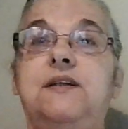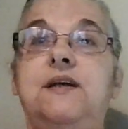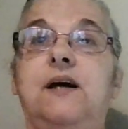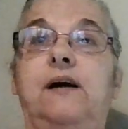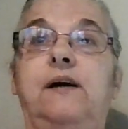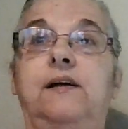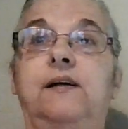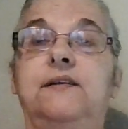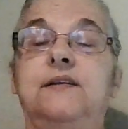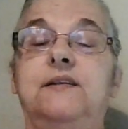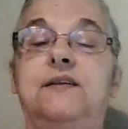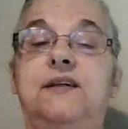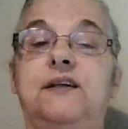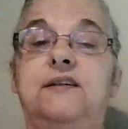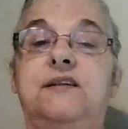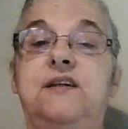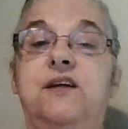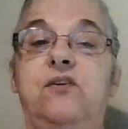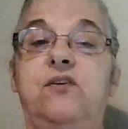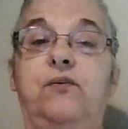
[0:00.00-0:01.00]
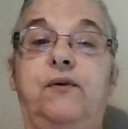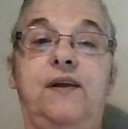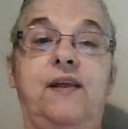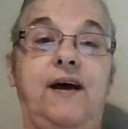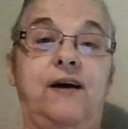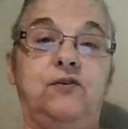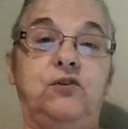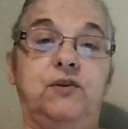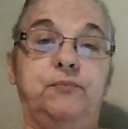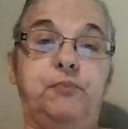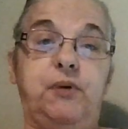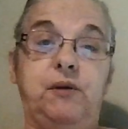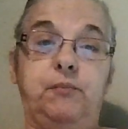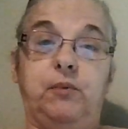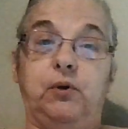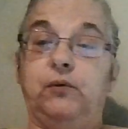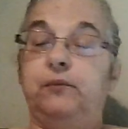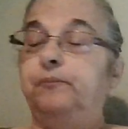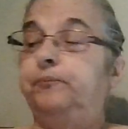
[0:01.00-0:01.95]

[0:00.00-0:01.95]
uh, 63,000 people.